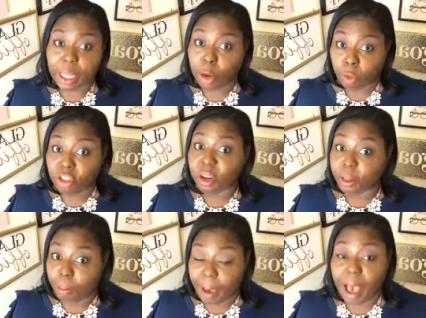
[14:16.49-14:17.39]
Can we check the
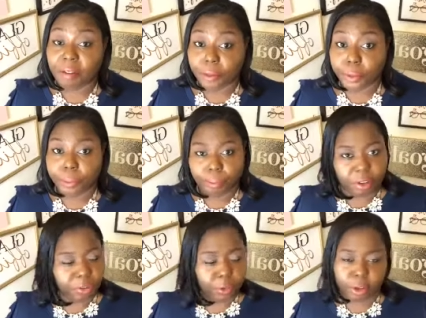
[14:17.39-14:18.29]
bathroom? The,
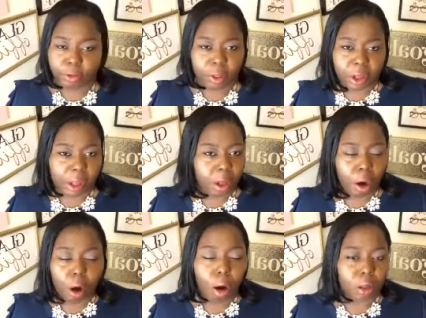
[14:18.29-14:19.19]
the, the
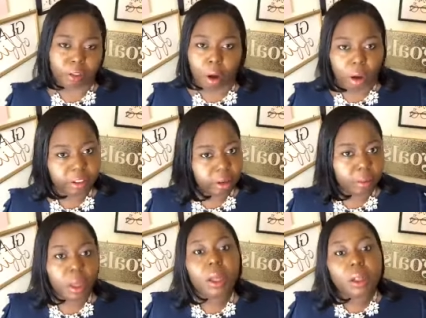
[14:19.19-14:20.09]
hall is awesome.
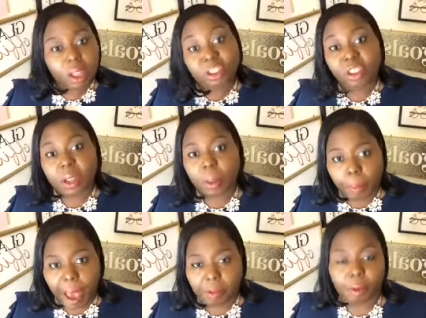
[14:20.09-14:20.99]
Let's check the
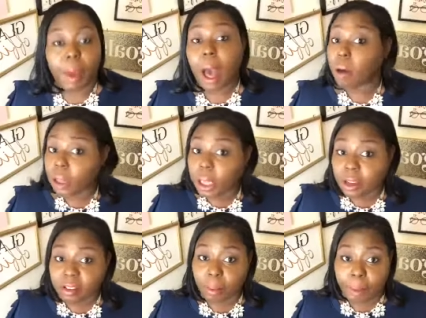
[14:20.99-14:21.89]
bathroom. How clean
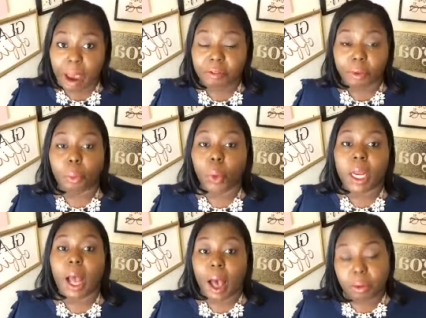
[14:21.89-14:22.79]
is the bathroom when
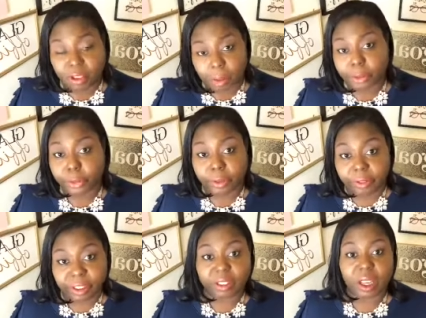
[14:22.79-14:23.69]
I was coming to a
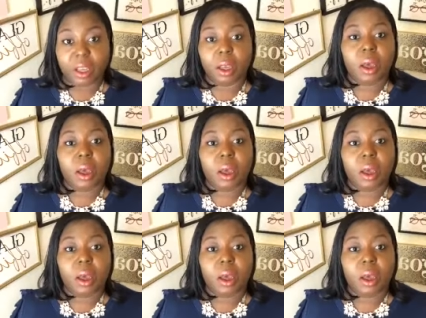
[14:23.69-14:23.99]
visit?